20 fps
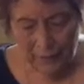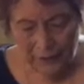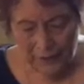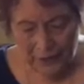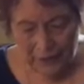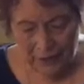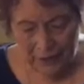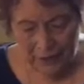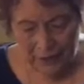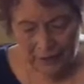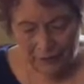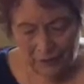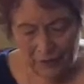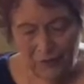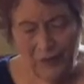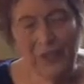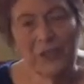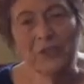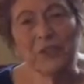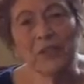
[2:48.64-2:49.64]
the
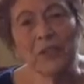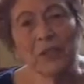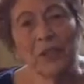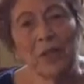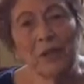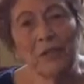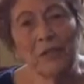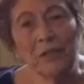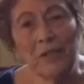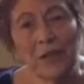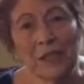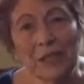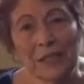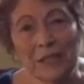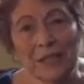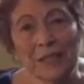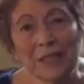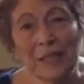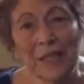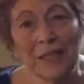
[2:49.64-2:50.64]
conviction of
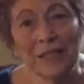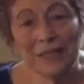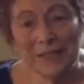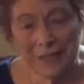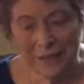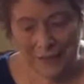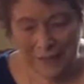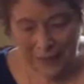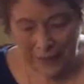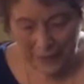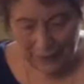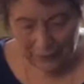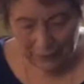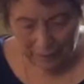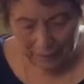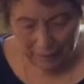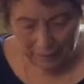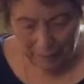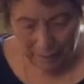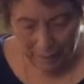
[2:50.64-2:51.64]
things not
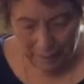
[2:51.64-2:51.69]
seen."